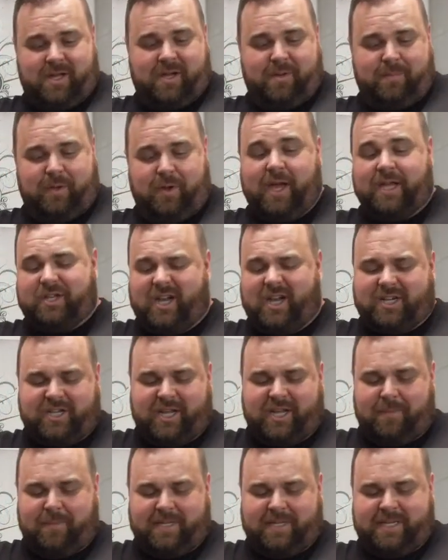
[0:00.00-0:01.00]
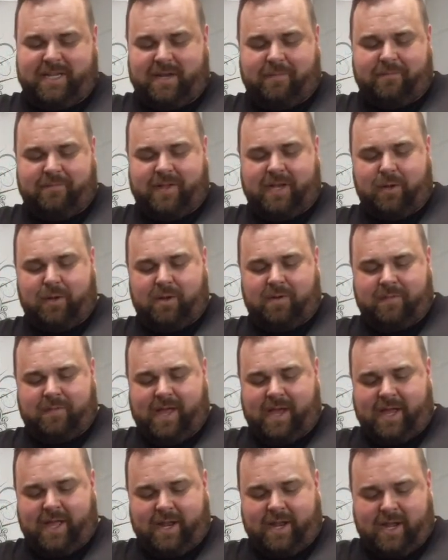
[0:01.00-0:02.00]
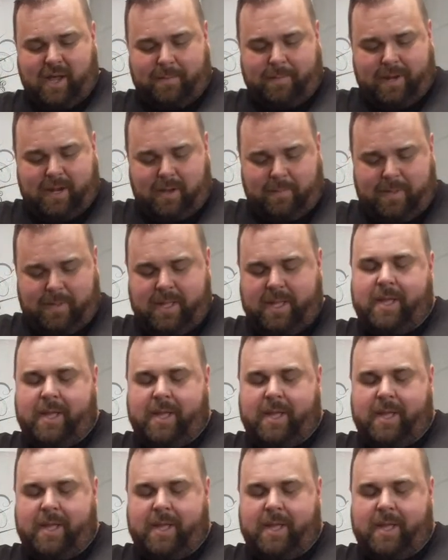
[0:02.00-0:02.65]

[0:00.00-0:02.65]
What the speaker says: You guys are actually in a video of that kind of coming up.